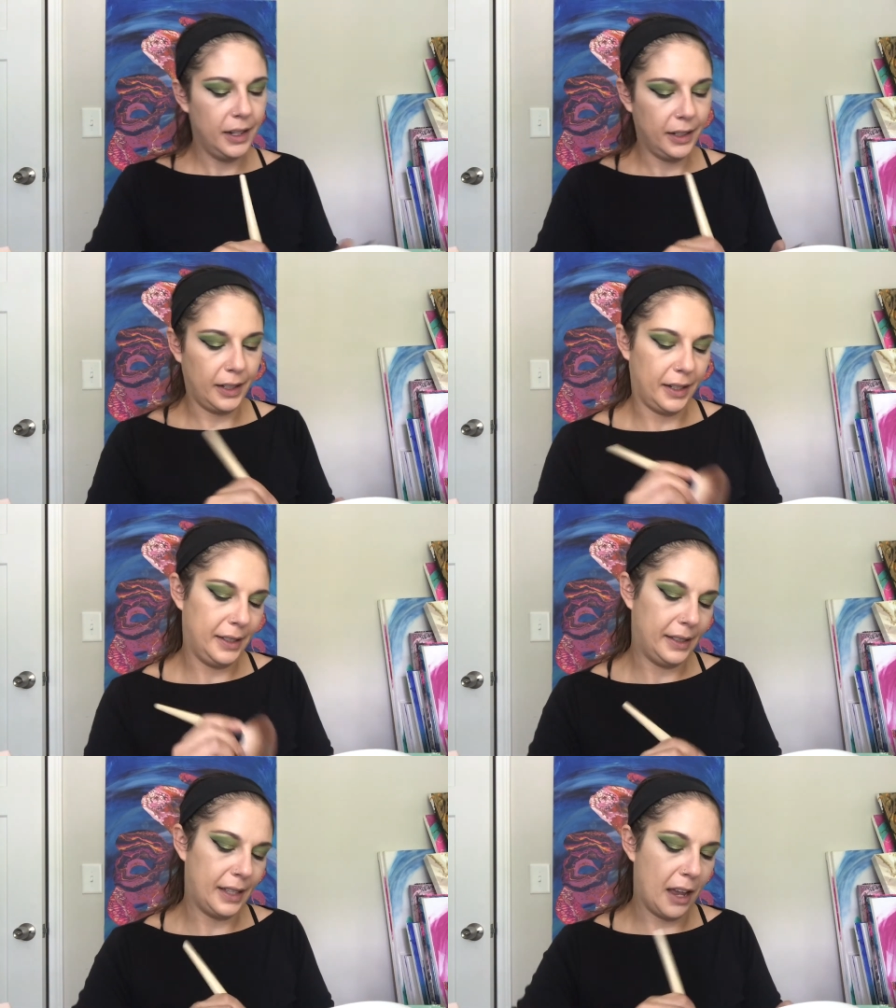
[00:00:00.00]
because
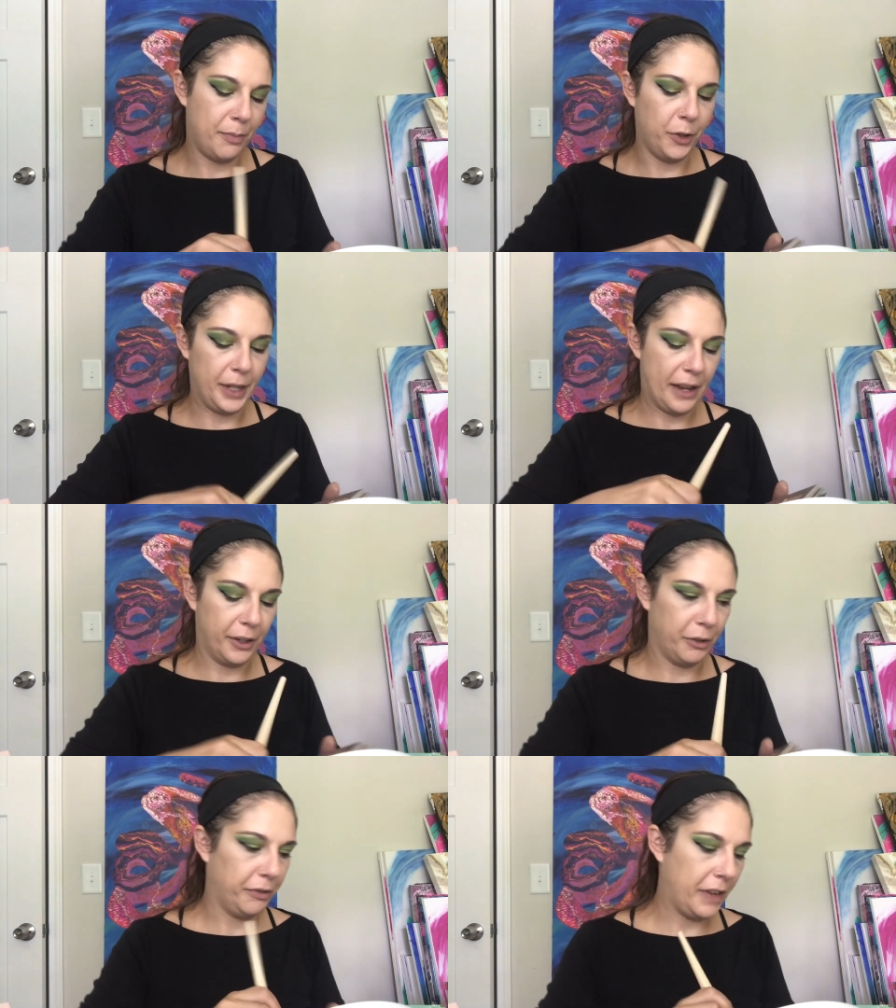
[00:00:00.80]
I pulled out an
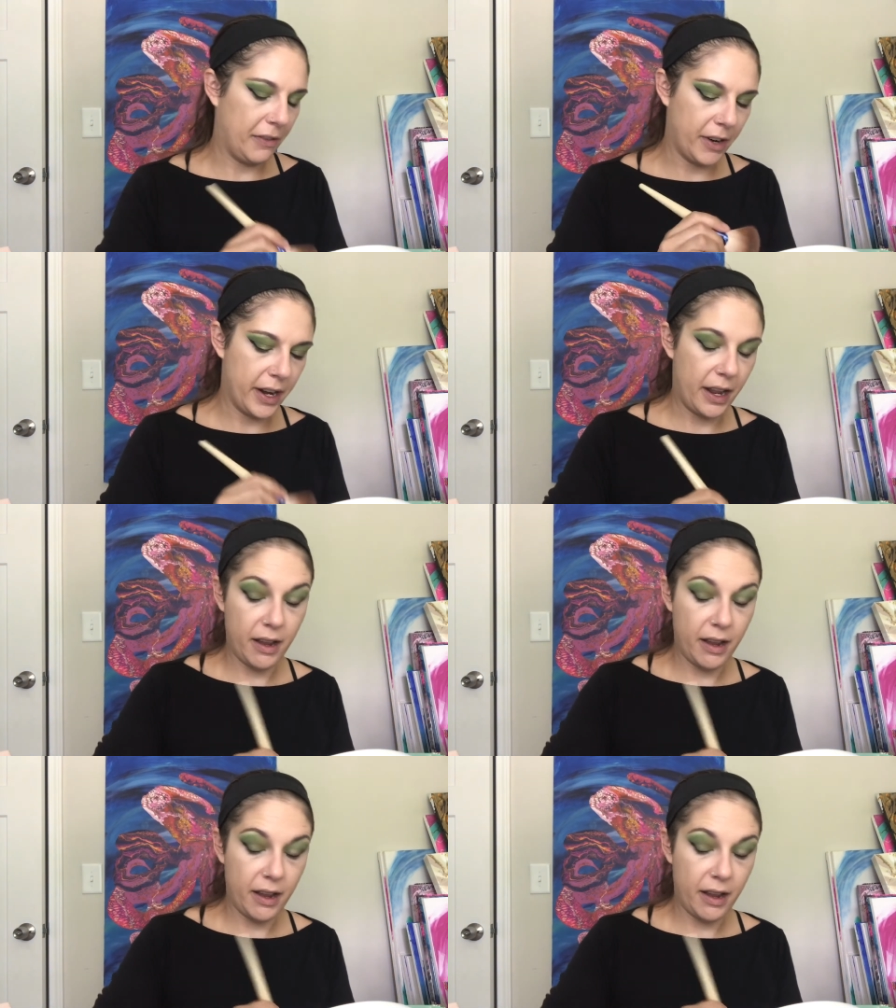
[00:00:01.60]
old favorite